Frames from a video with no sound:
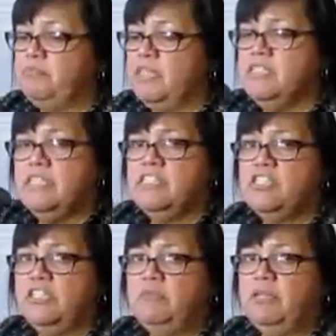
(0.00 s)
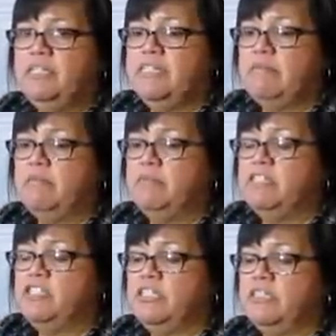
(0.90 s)
Essentially what a
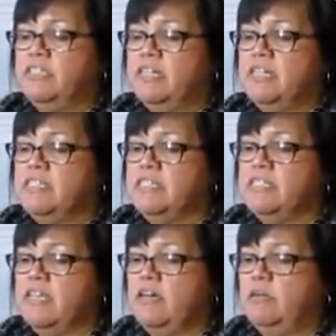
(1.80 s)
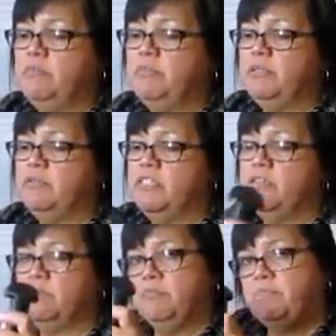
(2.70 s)
Stamp-A-Majig does is help you
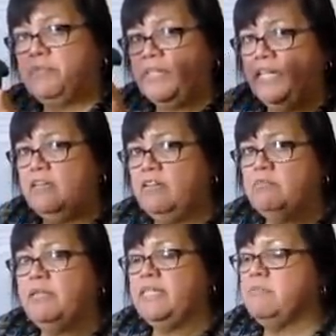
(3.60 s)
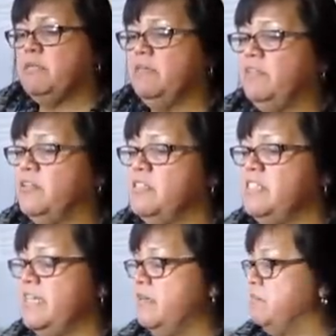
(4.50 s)
to get good placement of your
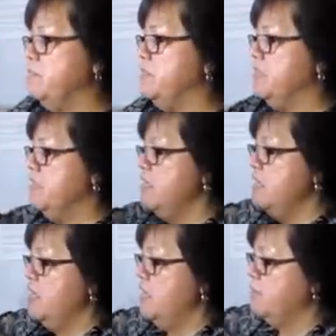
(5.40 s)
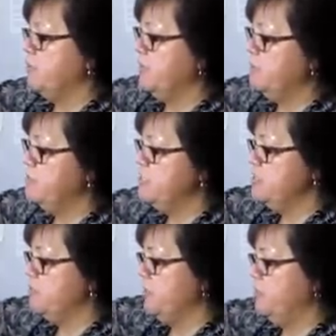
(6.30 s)
stamps, your
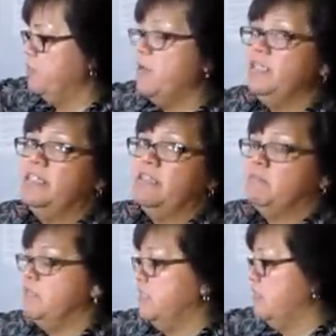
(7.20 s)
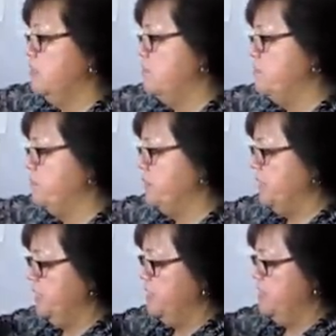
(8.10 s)
images where you want them to go,
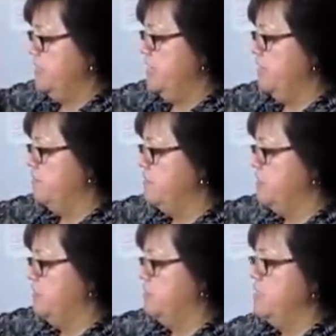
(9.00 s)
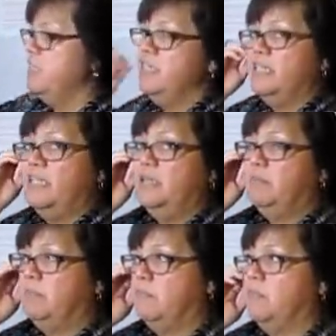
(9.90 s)
and not have to keep
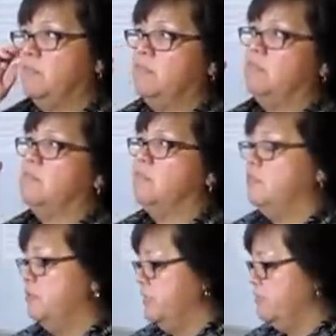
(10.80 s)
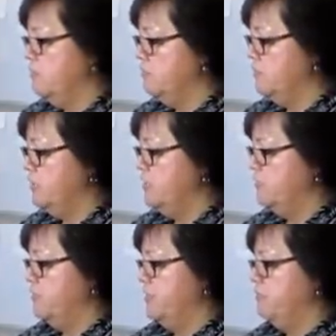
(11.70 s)
going over and
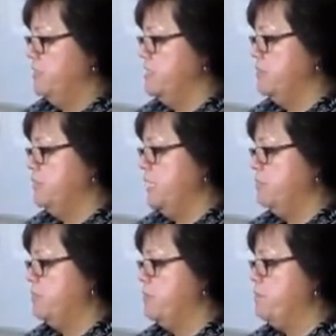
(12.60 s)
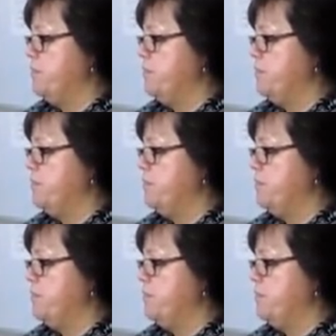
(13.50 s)
over and wasting paper.